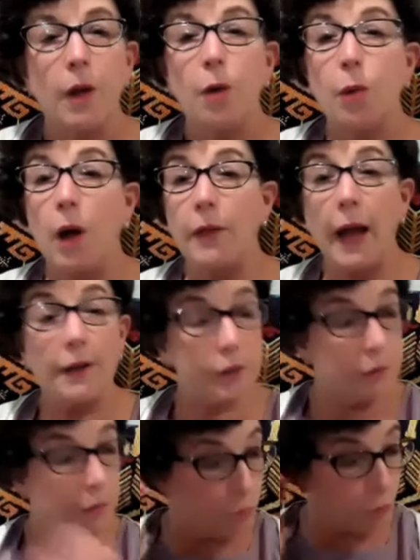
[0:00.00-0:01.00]
Well,
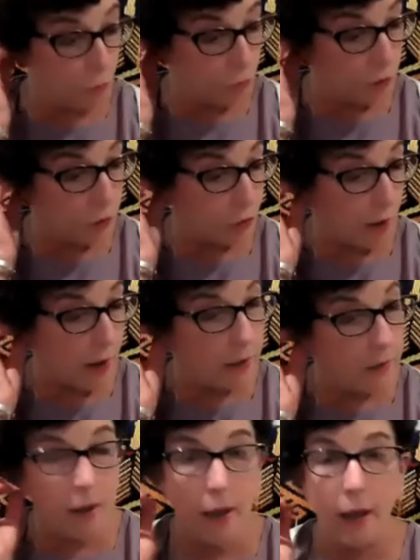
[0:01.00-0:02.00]
that's what's great
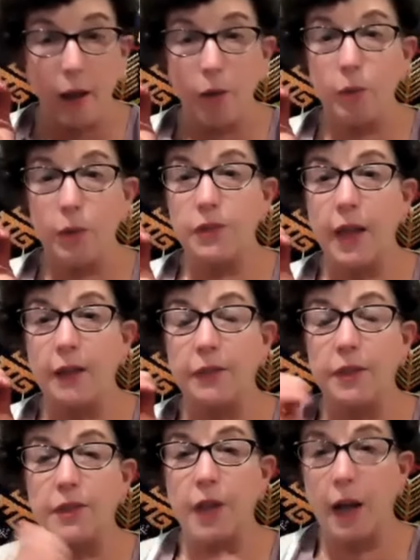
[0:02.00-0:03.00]
now is that
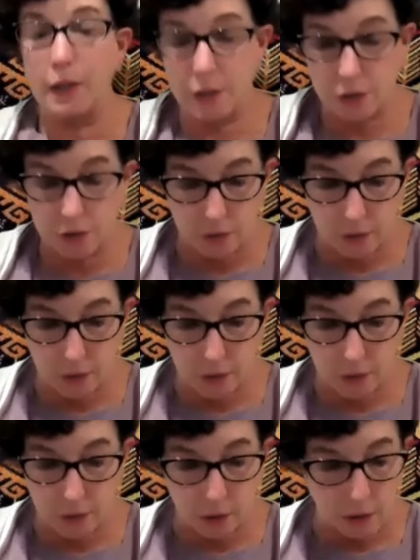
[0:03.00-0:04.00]
the scientist in
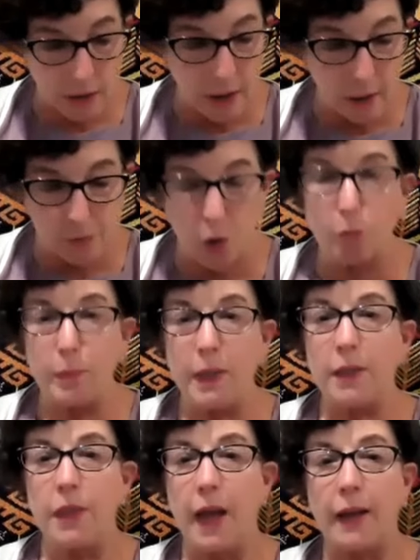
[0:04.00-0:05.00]
our lab told
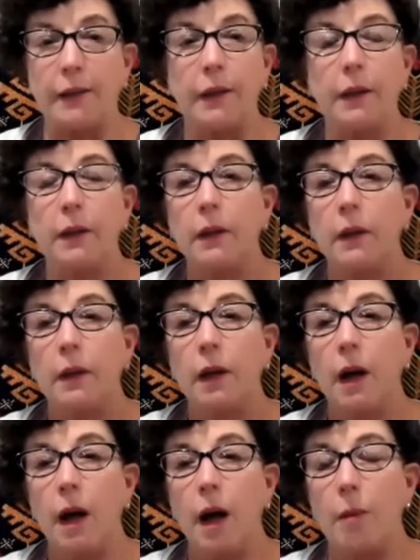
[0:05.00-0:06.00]
me that
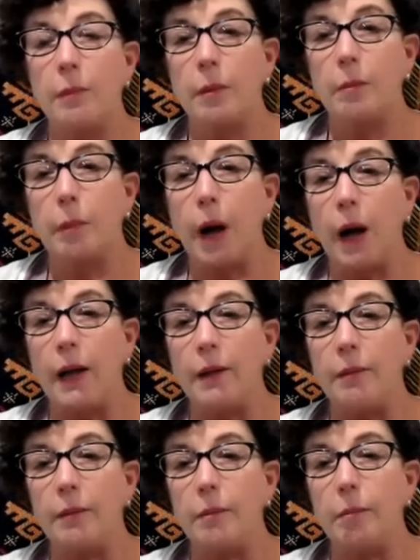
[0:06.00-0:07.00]
by
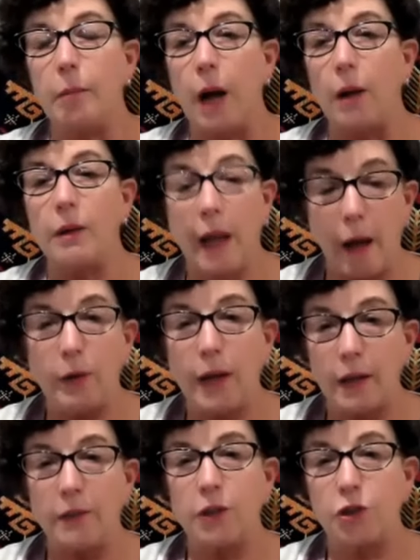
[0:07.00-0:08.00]
now
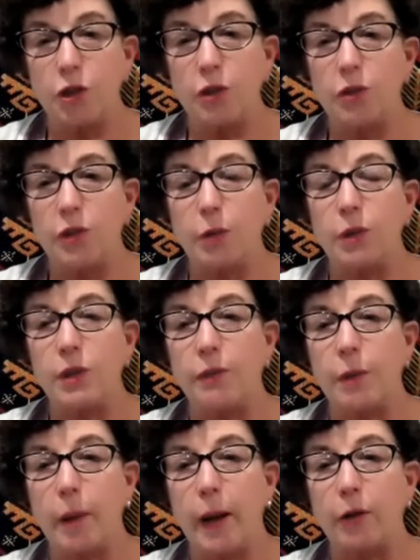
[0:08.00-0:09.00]
getting the gene sequence of
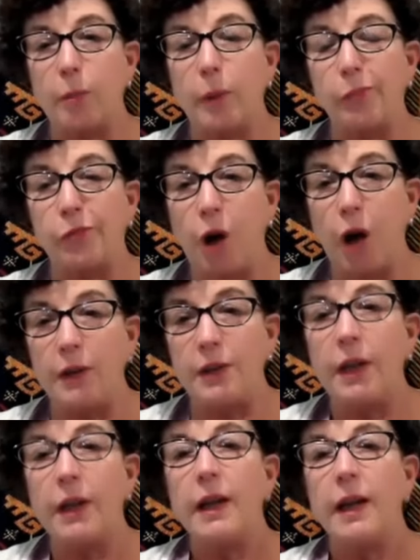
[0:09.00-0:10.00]
the microbe up front
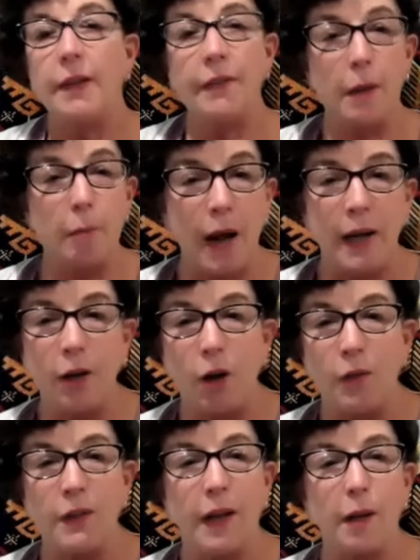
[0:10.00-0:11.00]
and then mining
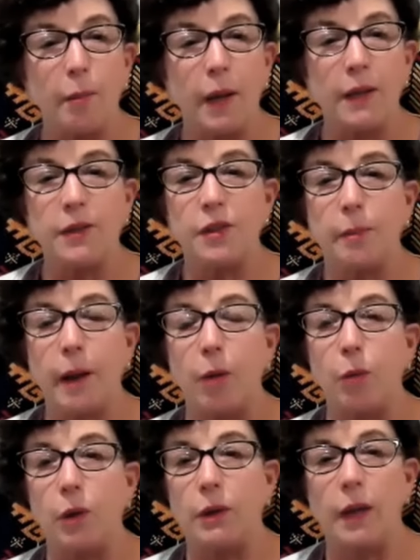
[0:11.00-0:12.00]
all the databases
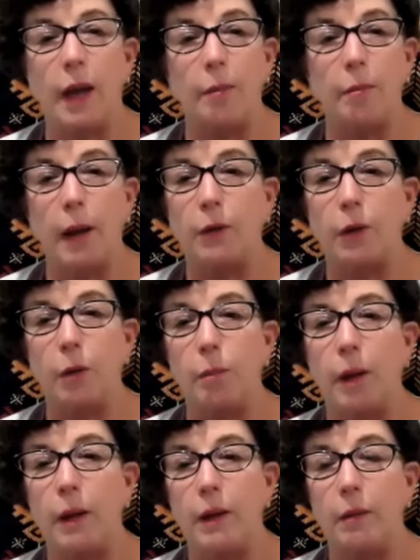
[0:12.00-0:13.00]
about what that microbe
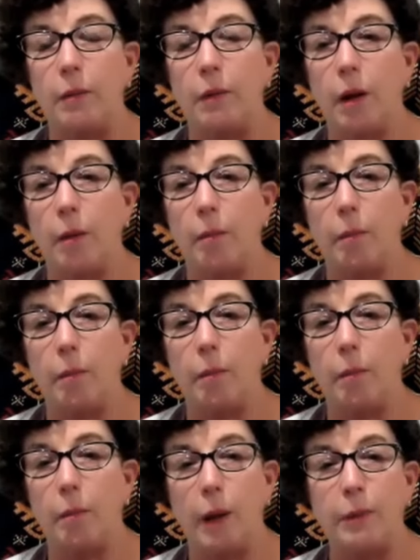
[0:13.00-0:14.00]
might
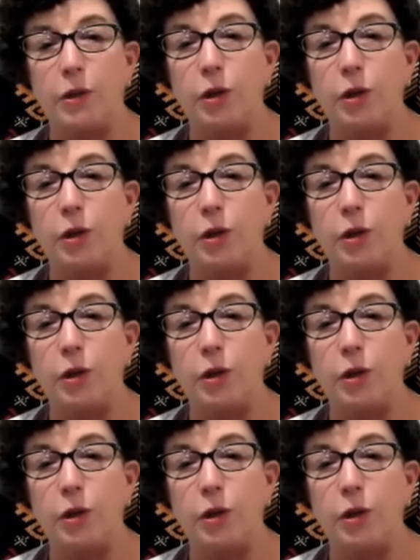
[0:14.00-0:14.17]
be